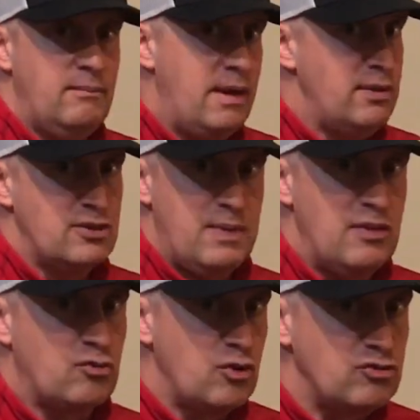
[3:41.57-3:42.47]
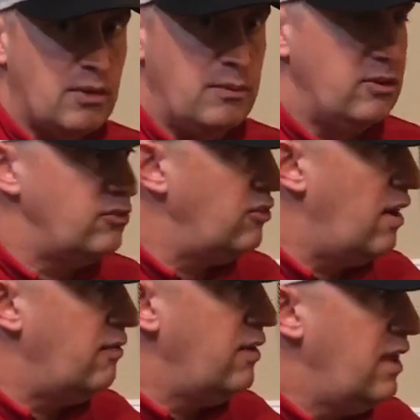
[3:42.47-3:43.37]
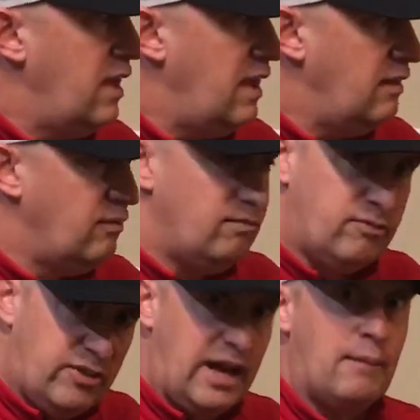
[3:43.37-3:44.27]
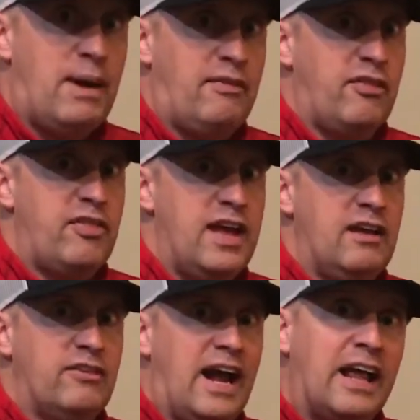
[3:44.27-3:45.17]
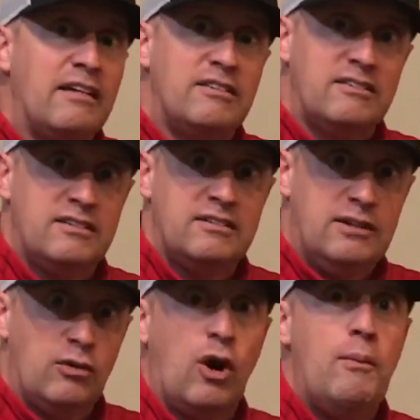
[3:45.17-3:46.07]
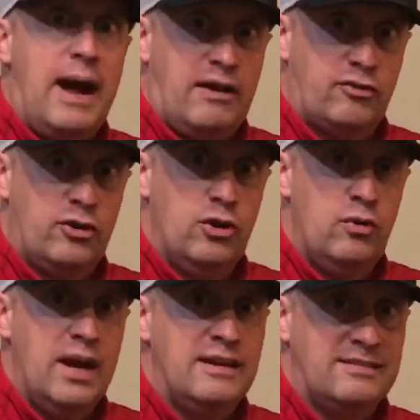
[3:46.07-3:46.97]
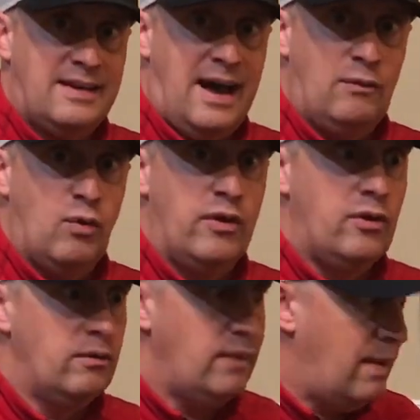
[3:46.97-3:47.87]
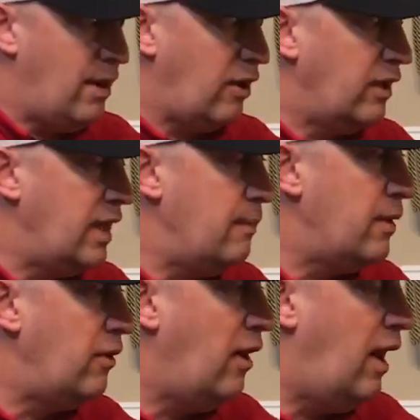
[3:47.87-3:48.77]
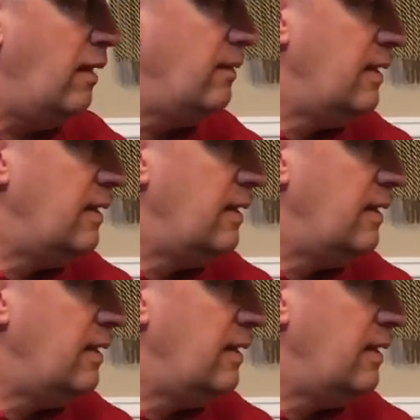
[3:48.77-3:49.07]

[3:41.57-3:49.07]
maybe speed through some of this stuff and think about the things that I can still go back through and decide whether am I going to keep it or not.